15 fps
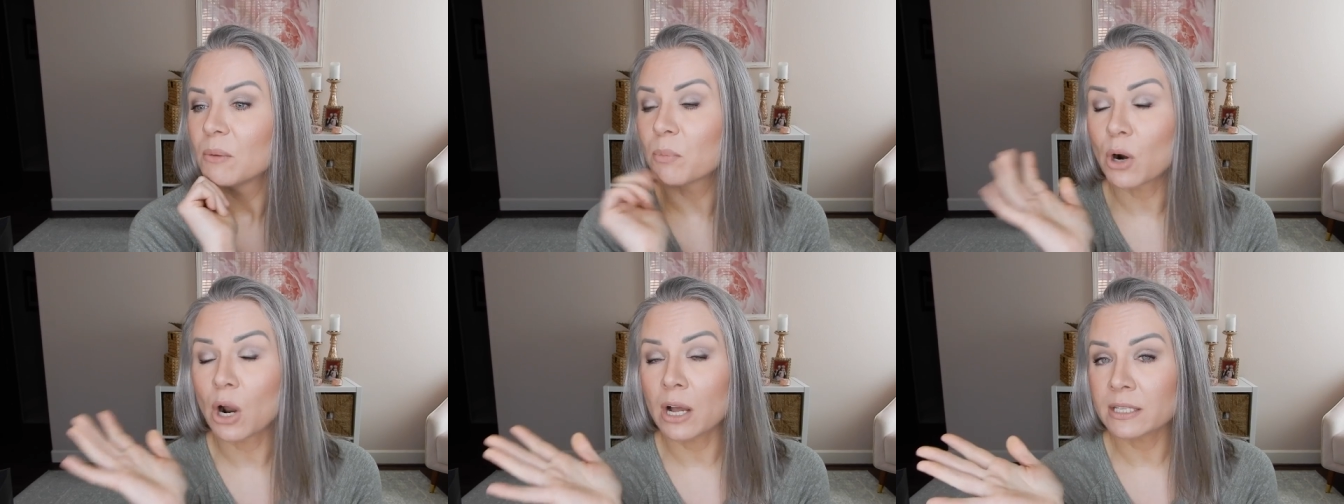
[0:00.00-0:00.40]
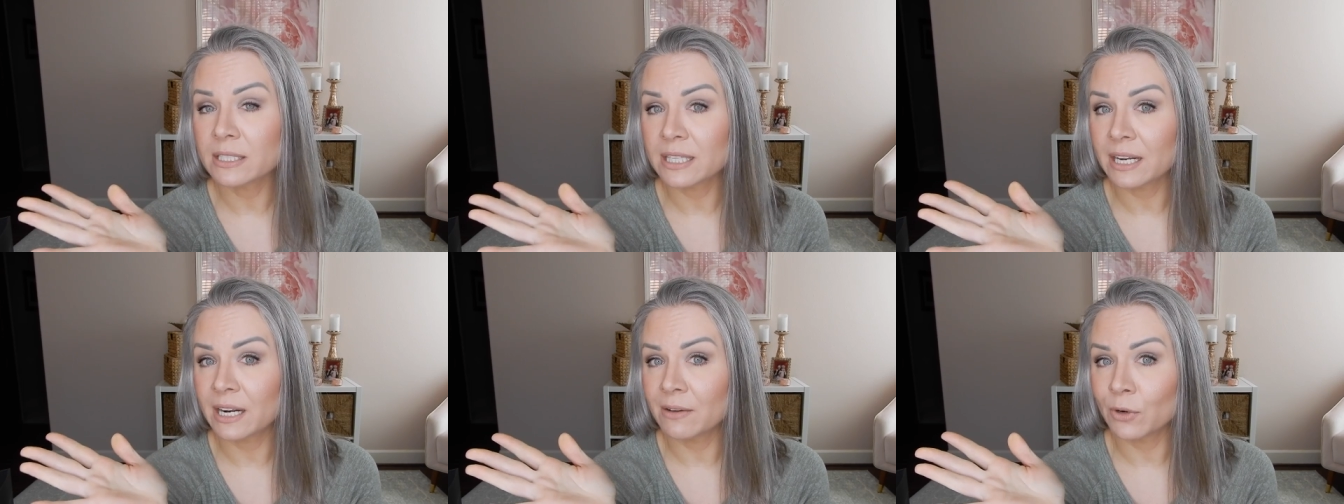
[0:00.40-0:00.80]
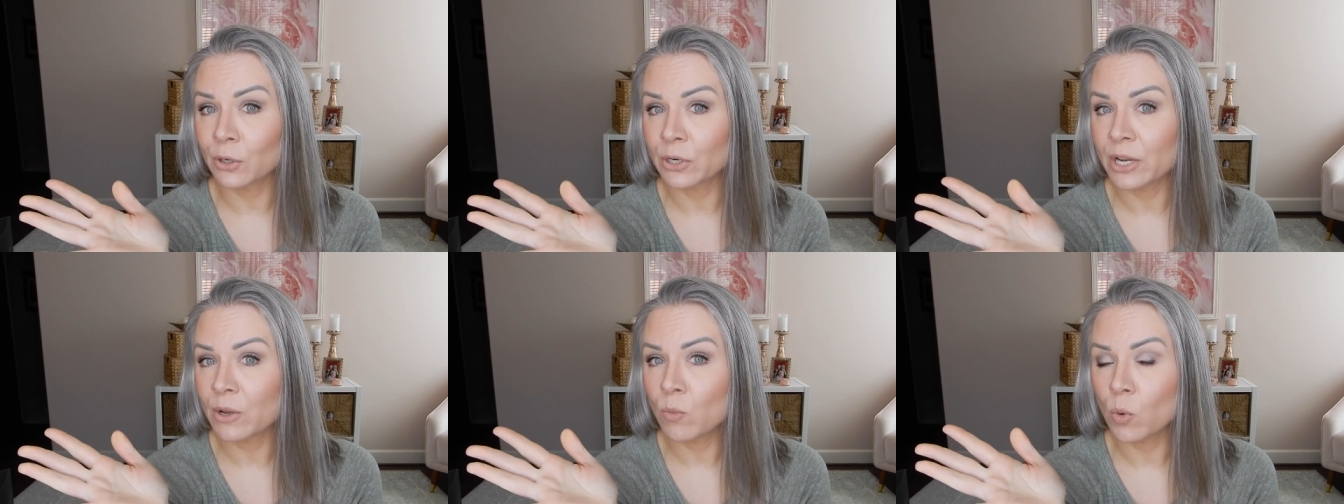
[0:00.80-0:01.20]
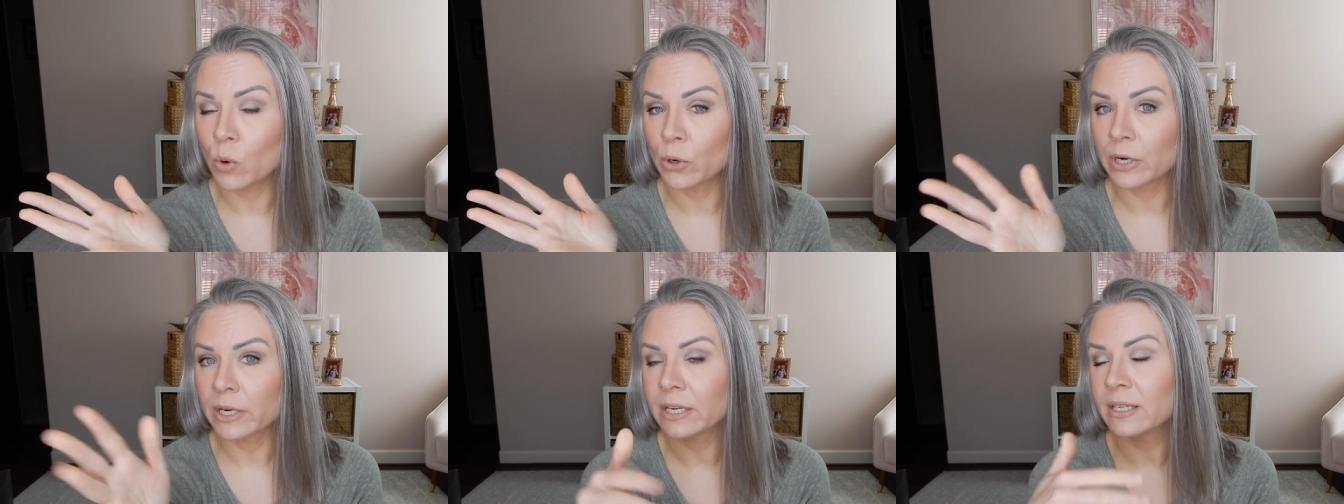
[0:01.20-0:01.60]
bras that I've already
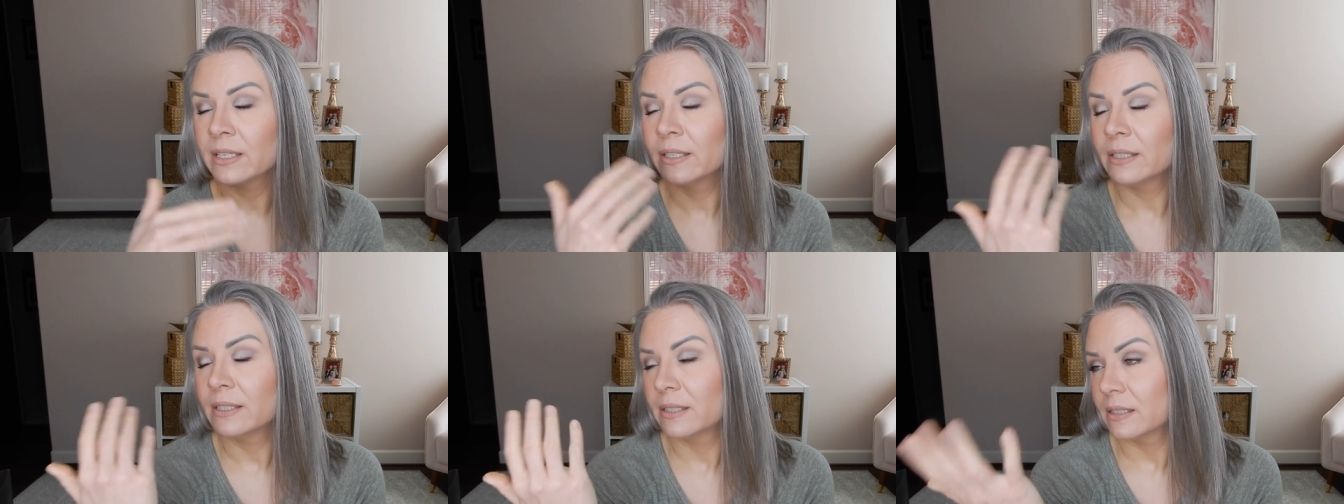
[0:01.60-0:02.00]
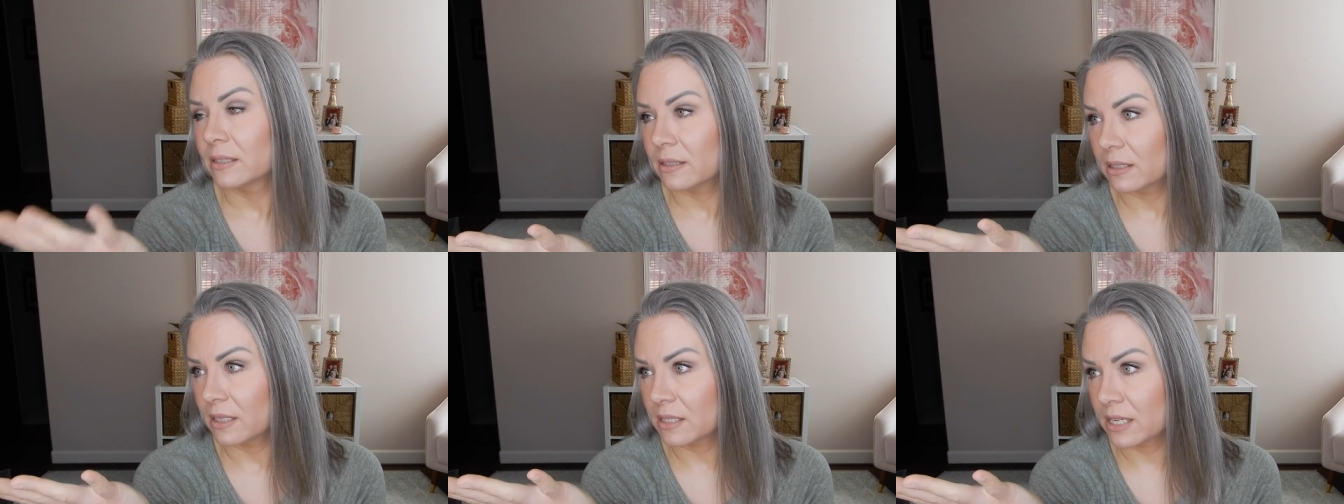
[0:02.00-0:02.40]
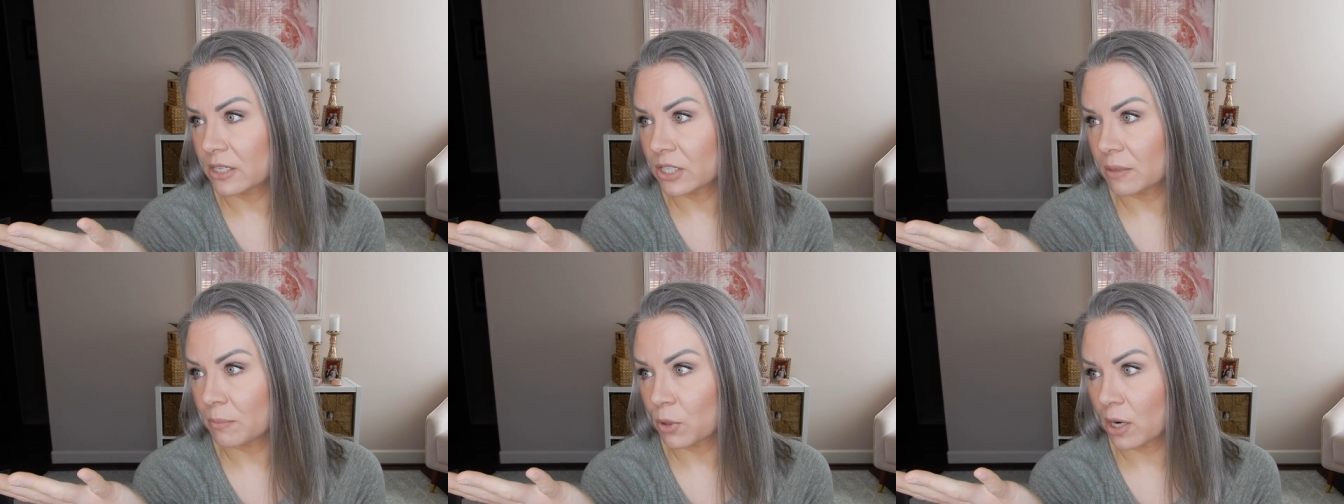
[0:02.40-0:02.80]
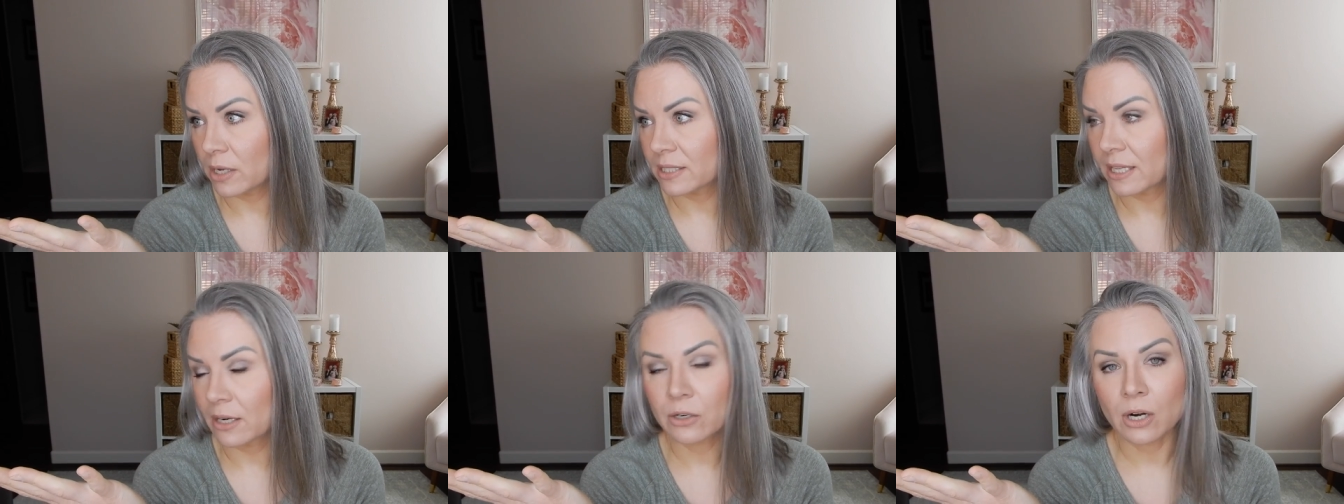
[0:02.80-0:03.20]
worn essentially
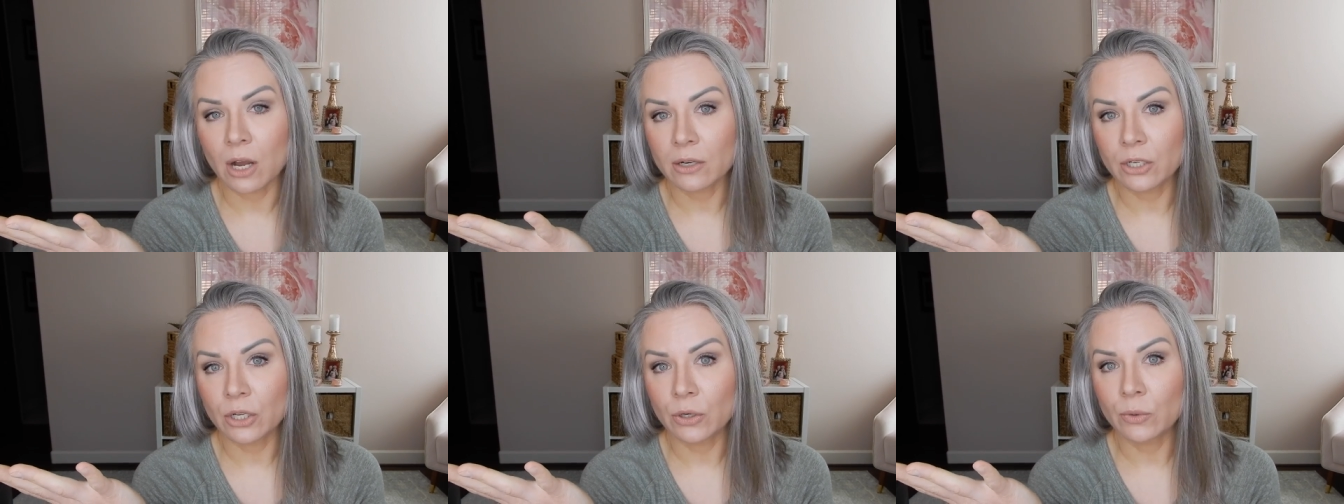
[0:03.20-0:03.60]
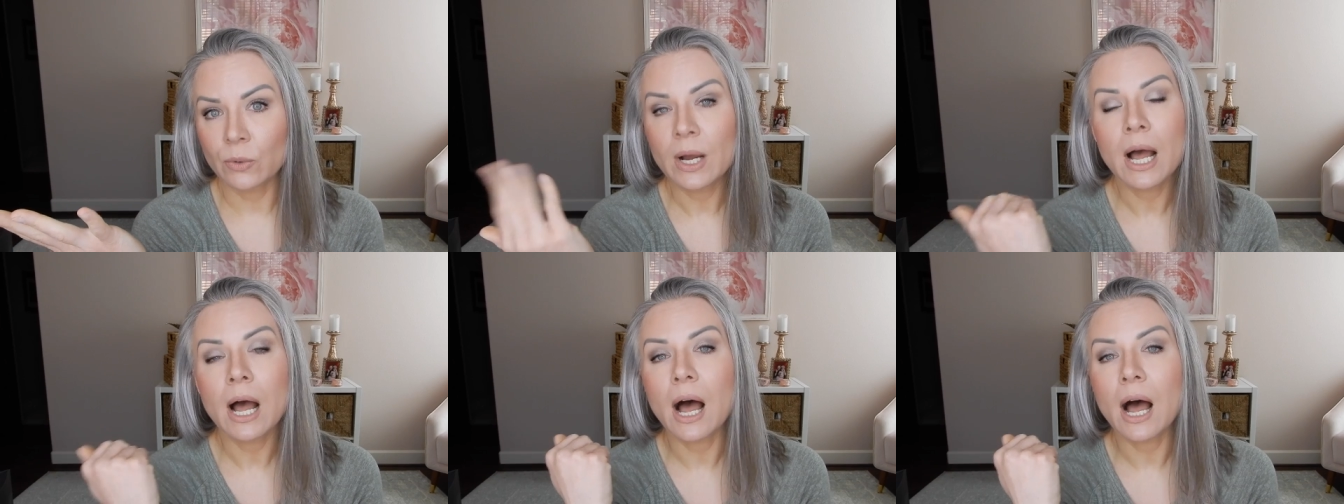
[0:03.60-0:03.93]
bras that are not new.